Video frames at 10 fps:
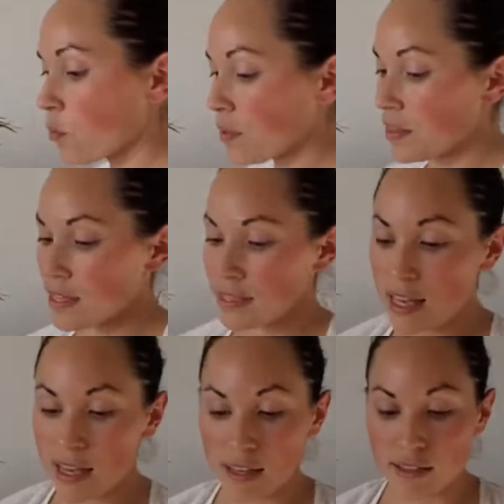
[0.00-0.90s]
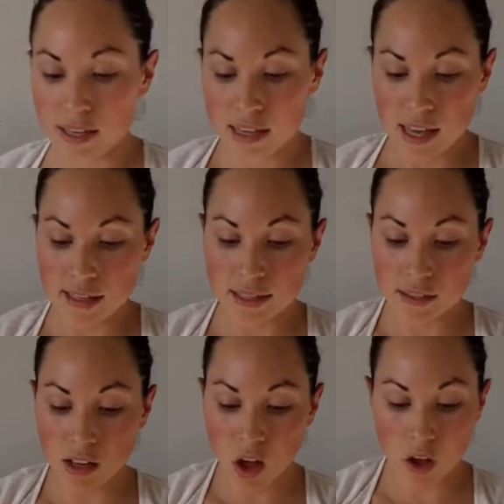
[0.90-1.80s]
What this is a
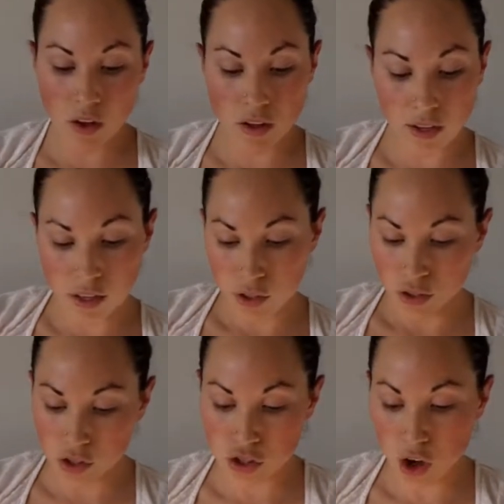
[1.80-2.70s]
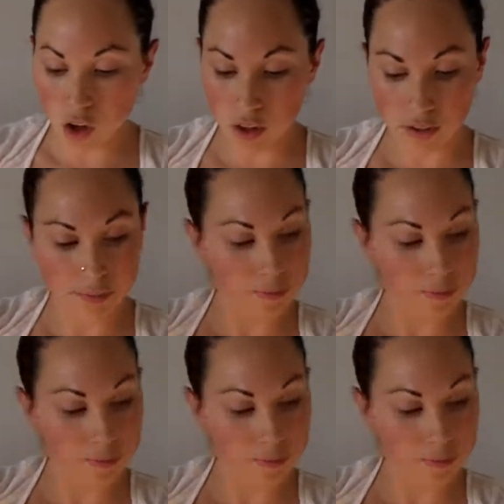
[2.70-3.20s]
long shawl.